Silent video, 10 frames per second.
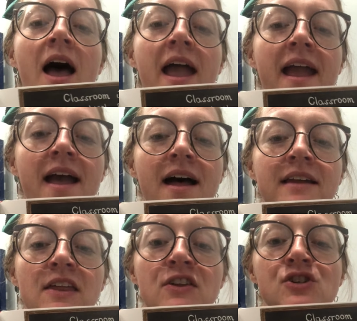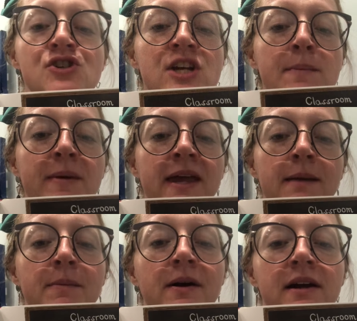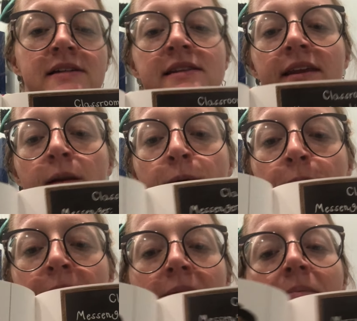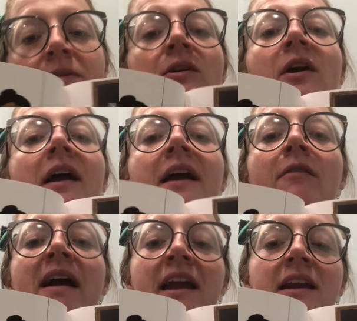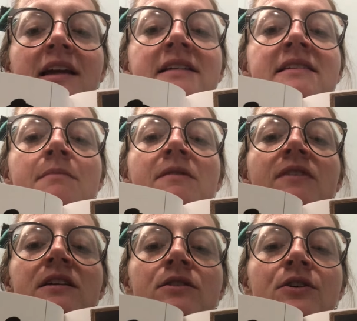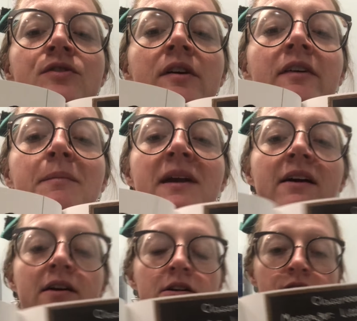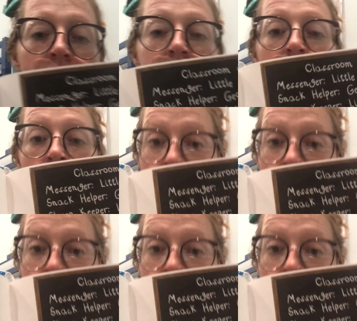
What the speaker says: And the sheep keeper is Little Bo Peep. So you can kind of recognize some of these nursery rhyme characters.